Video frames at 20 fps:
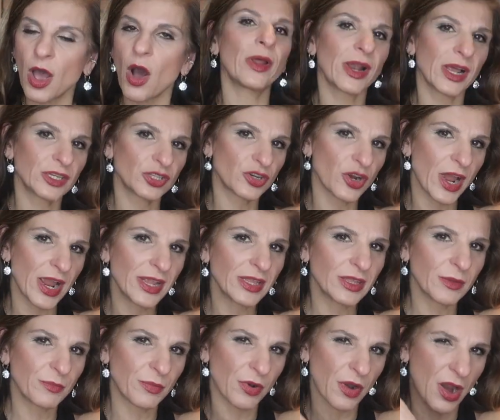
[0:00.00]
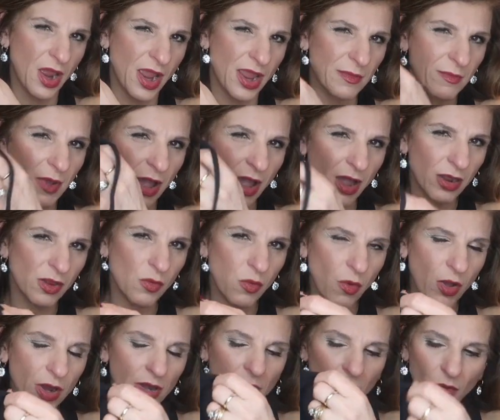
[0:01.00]
When I tried the Primark
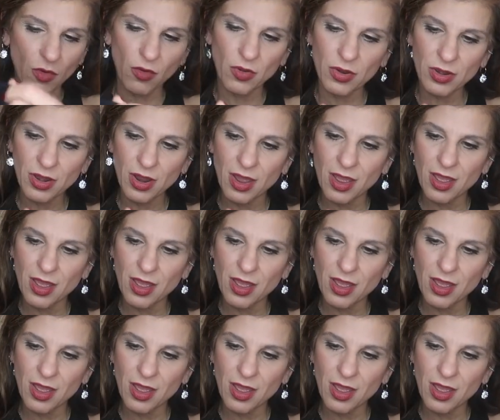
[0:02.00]
one on,